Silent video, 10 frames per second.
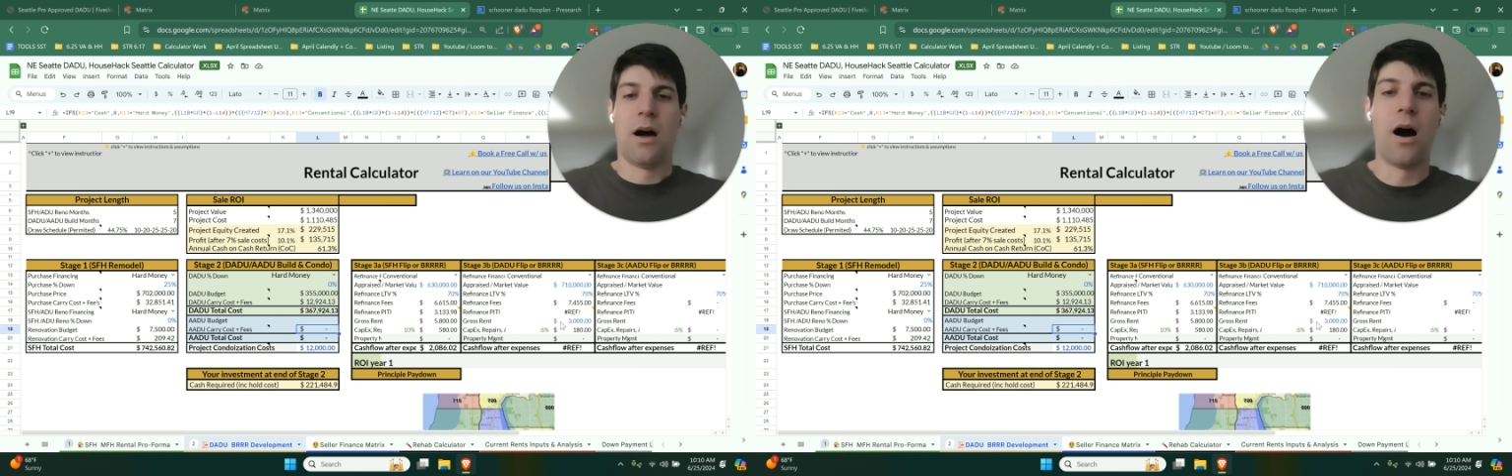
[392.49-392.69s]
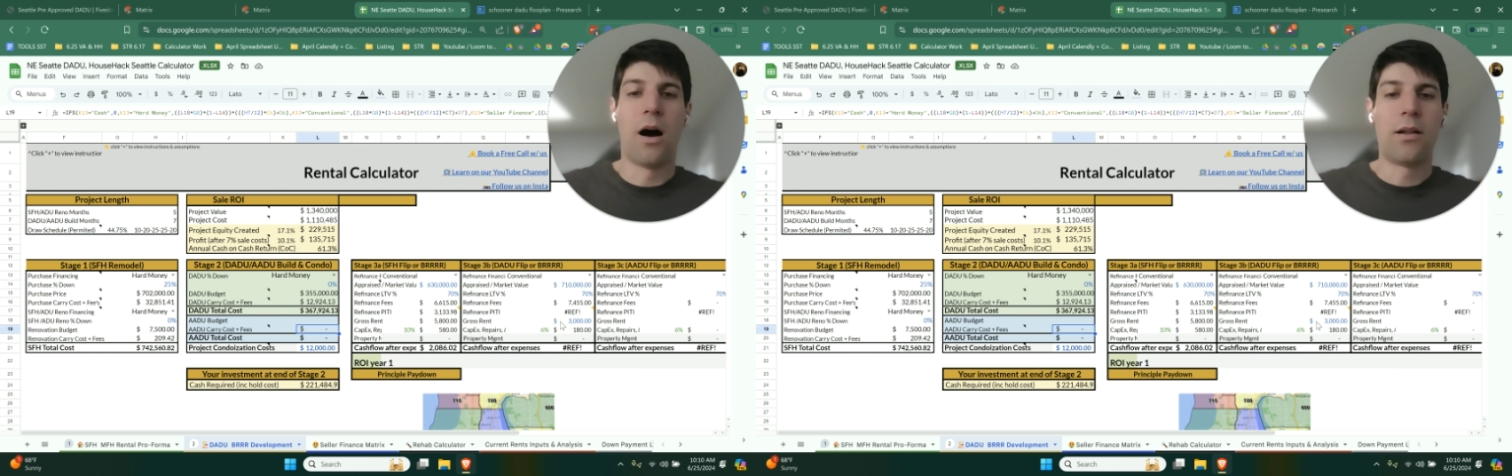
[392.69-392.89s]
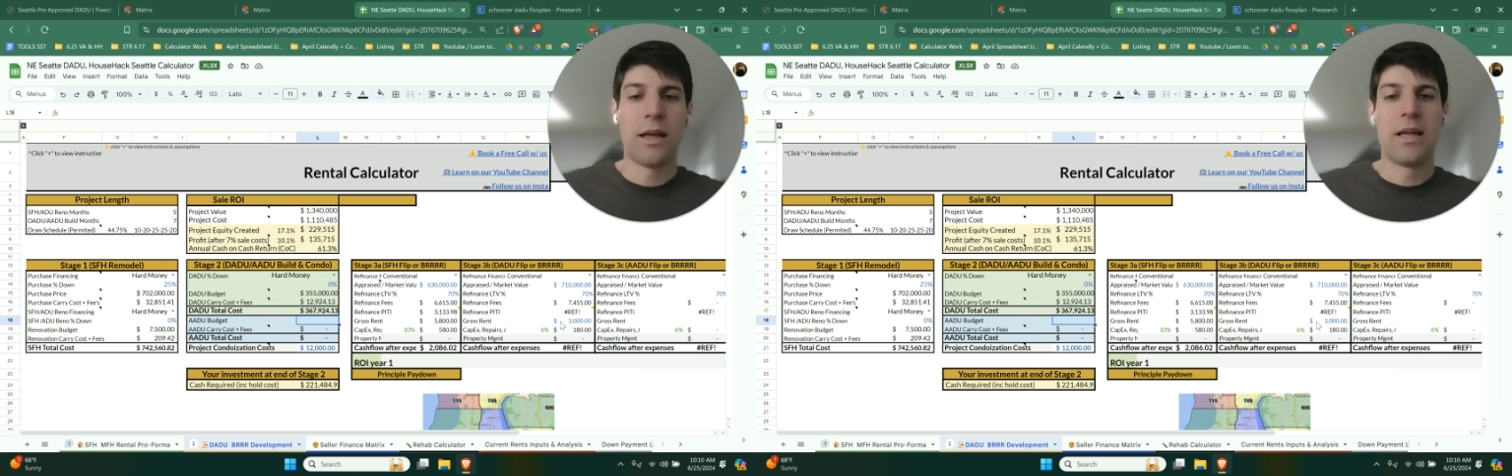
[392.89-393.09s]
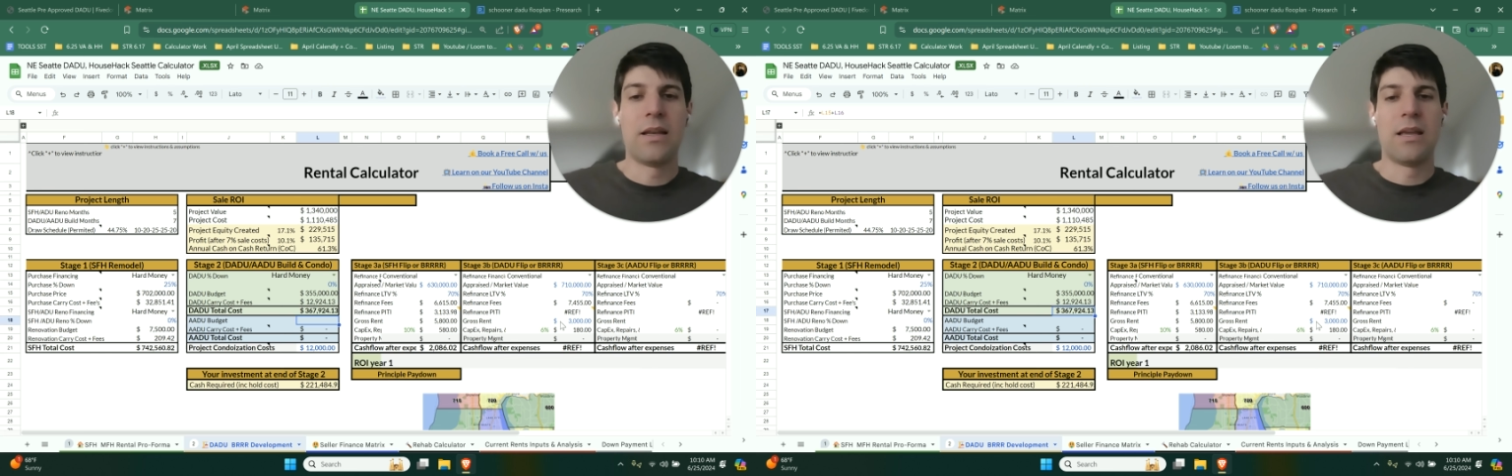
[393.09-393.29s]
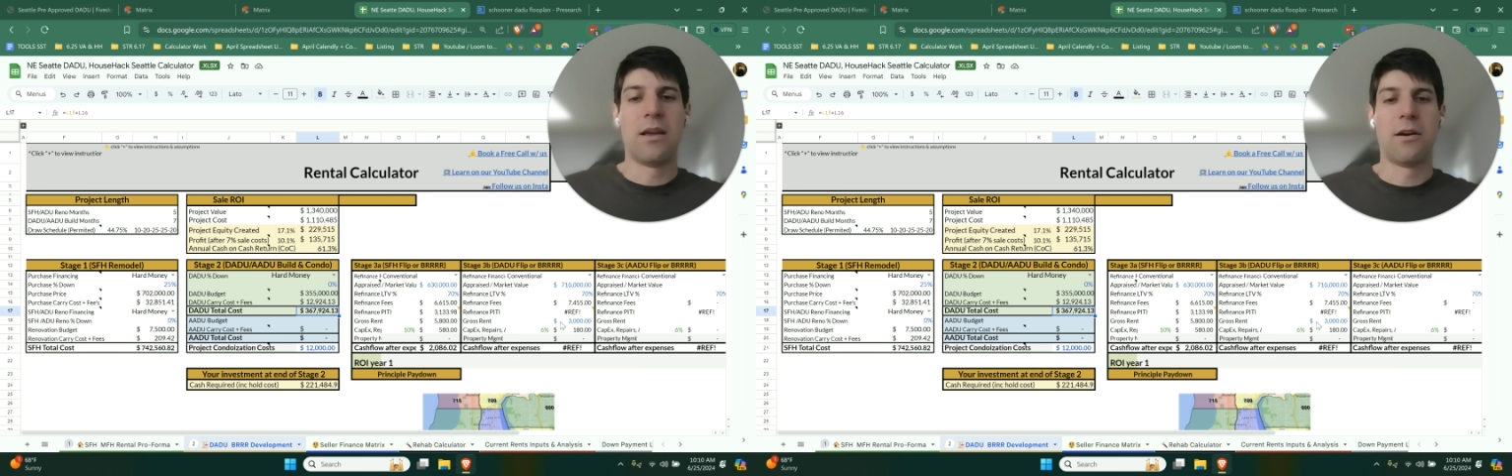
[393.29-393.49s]
All in
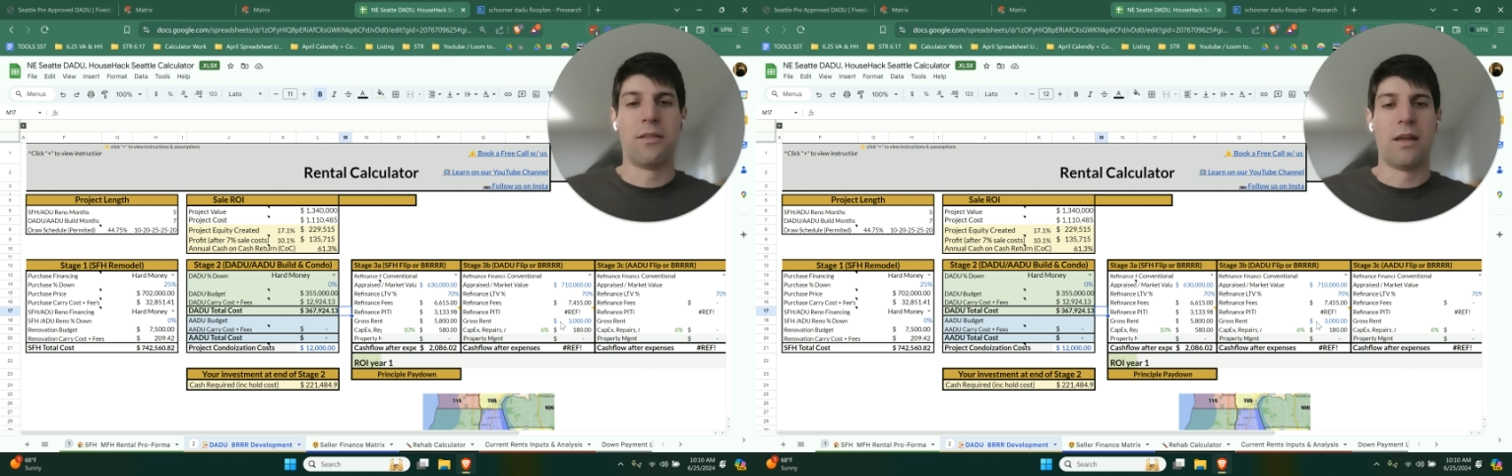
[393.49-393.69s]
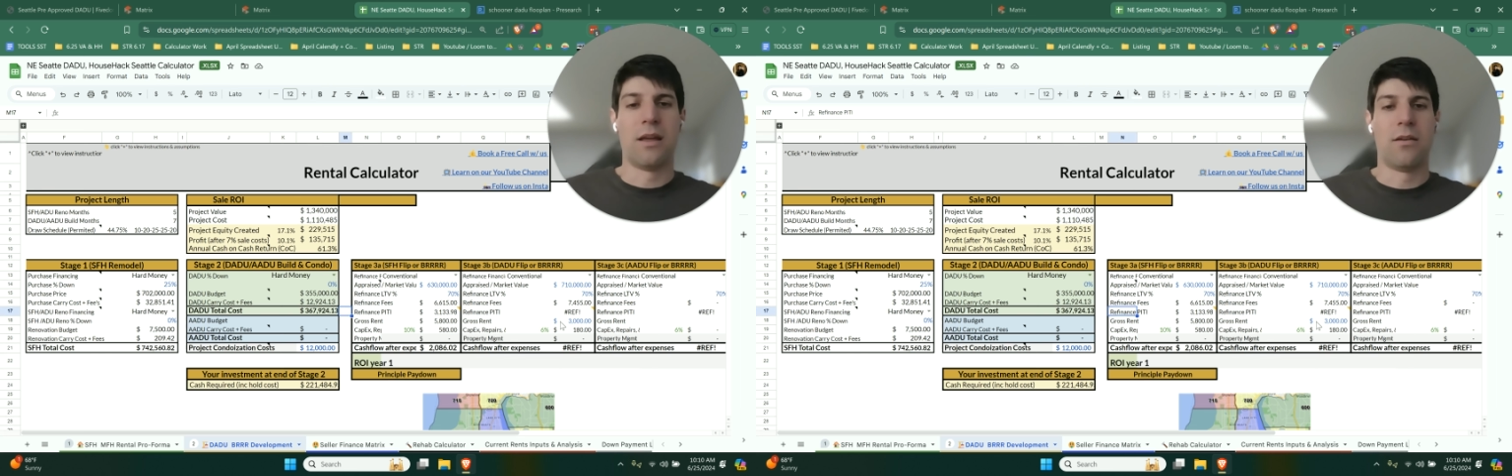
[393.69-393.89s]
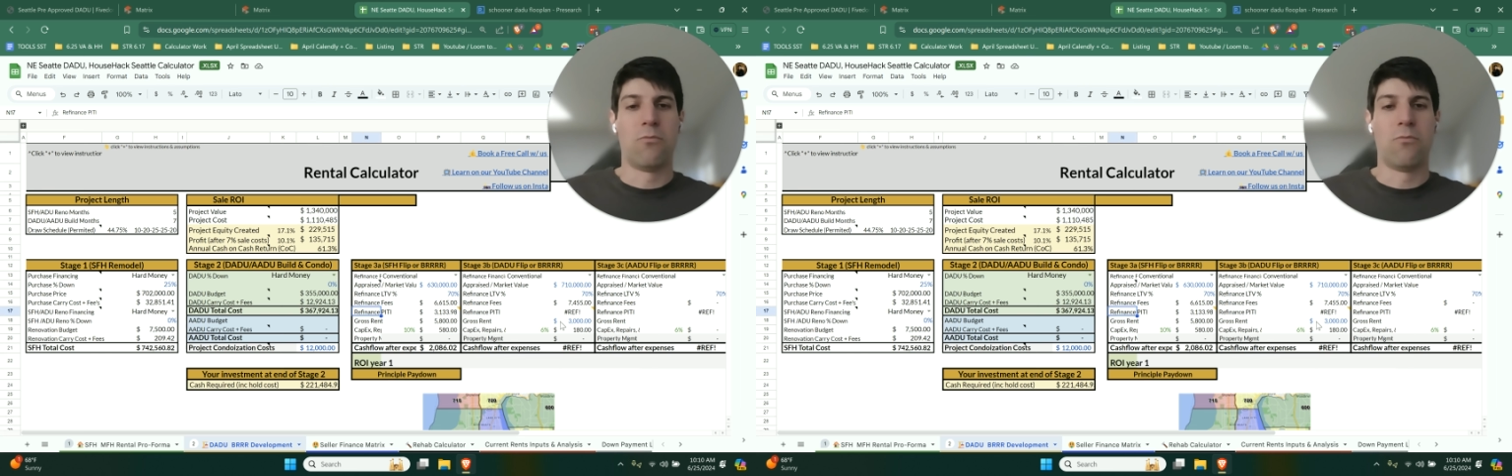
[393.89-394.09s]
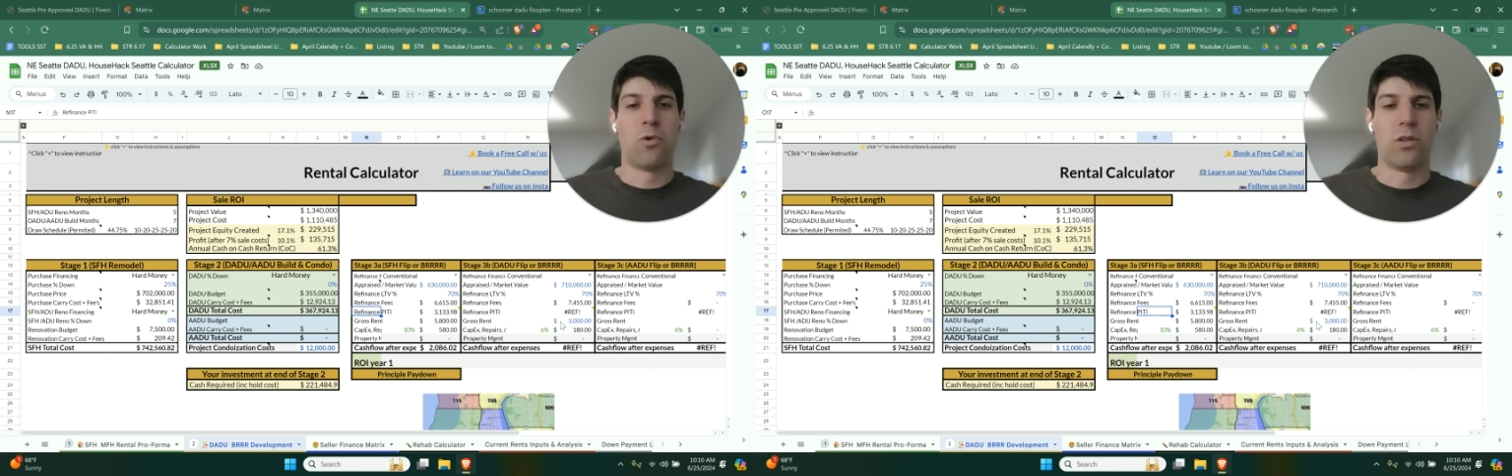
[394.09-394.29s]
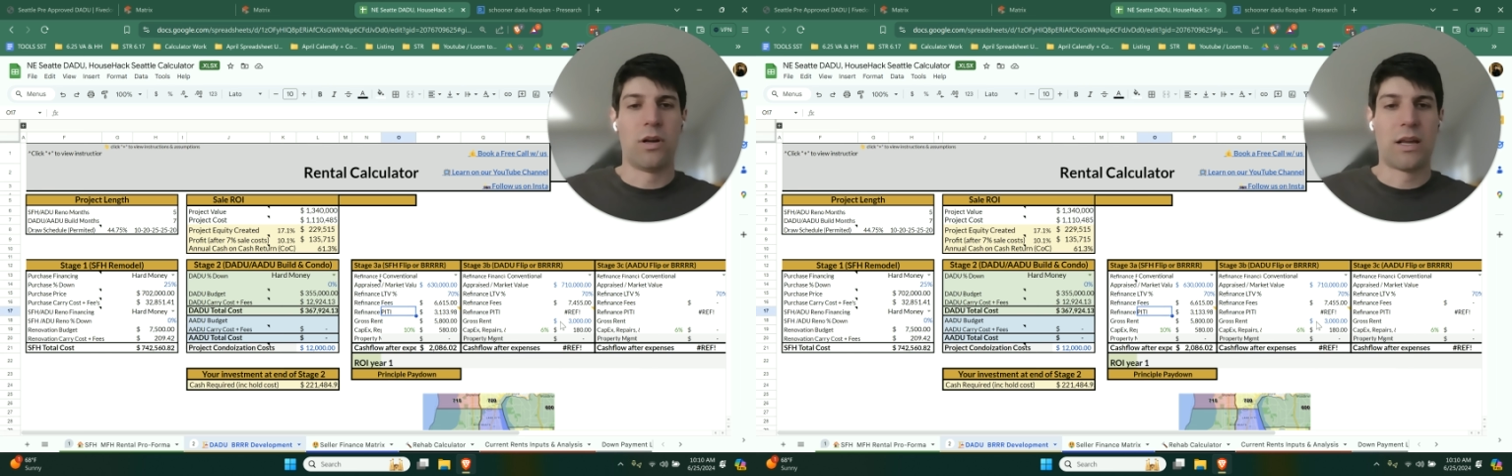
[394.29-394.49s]
here, then, we're
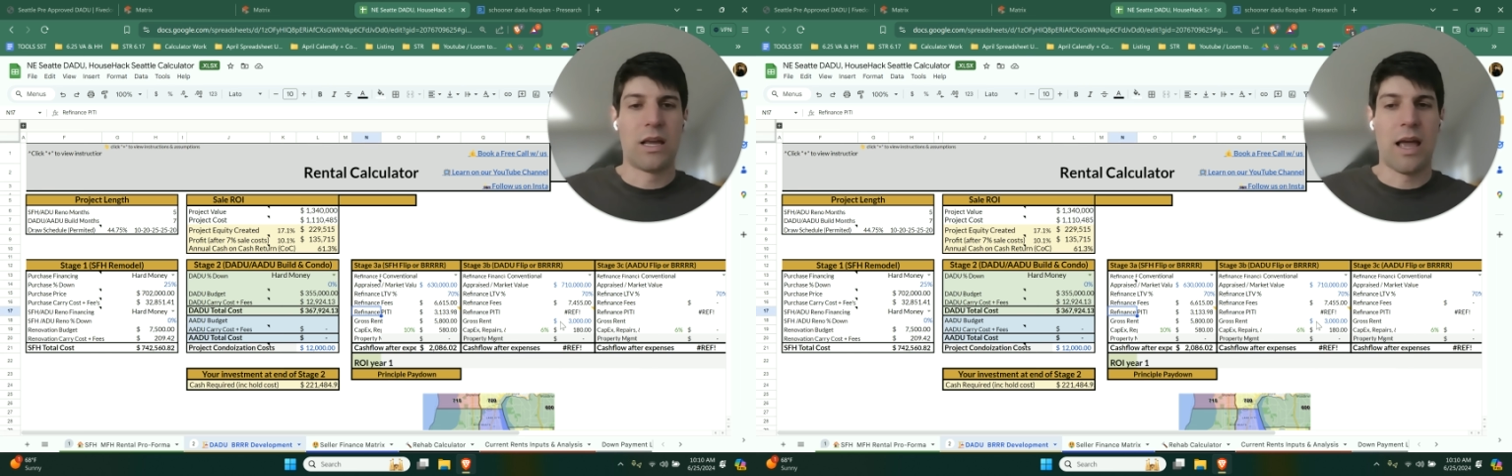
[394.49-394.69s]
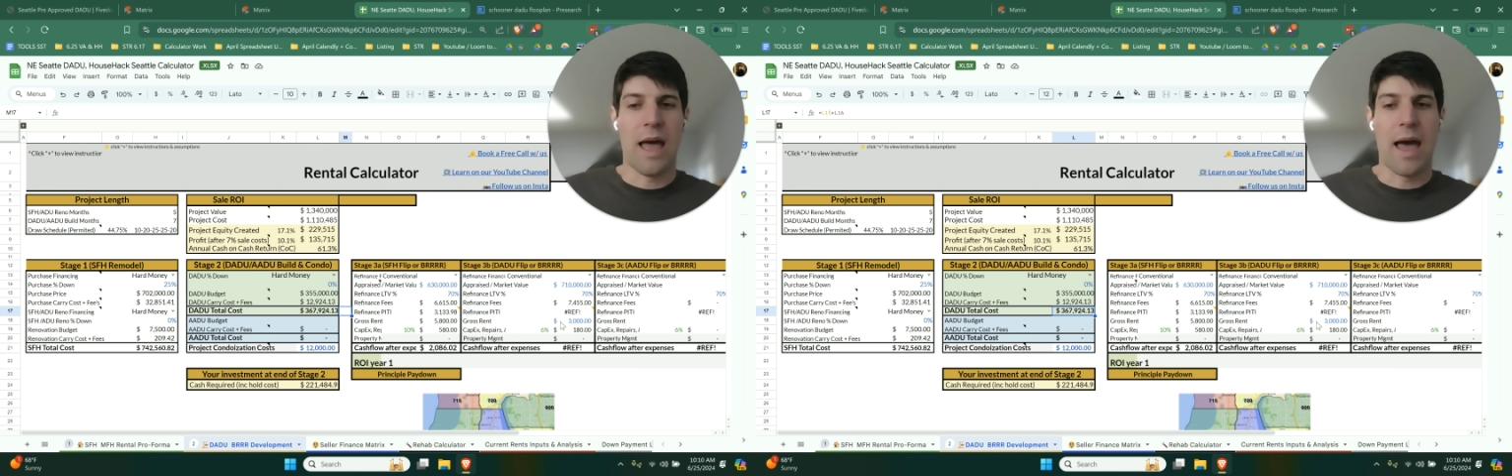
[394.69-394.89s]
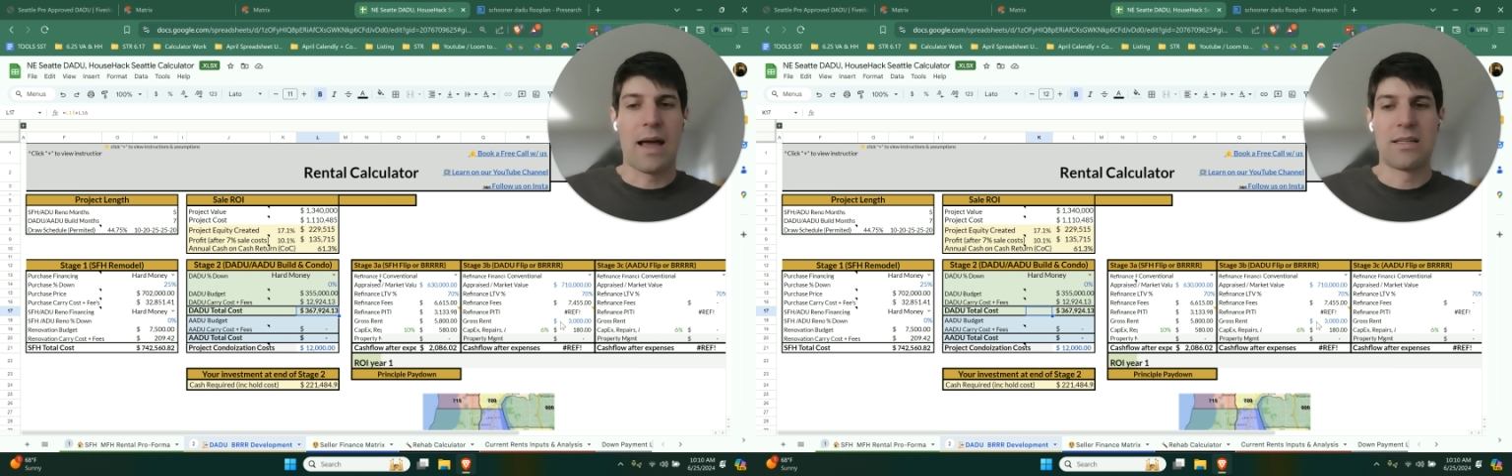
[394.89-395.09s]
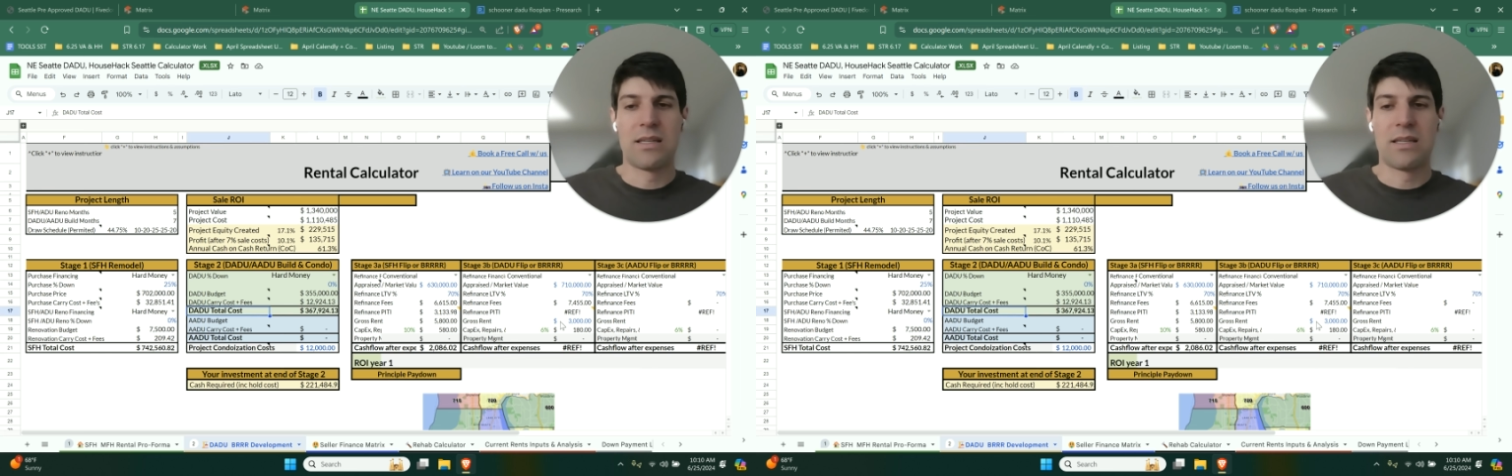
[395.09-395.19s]
looking at